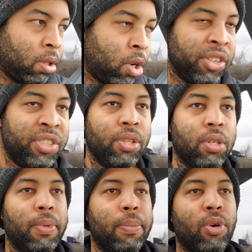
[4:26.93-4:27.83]
Cost you a little
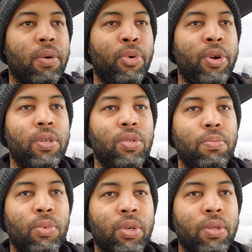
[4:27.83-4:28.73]
bit more, a point or two
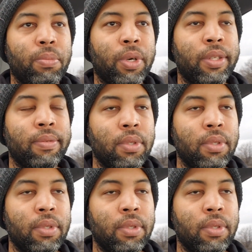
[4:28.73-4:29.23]
more than what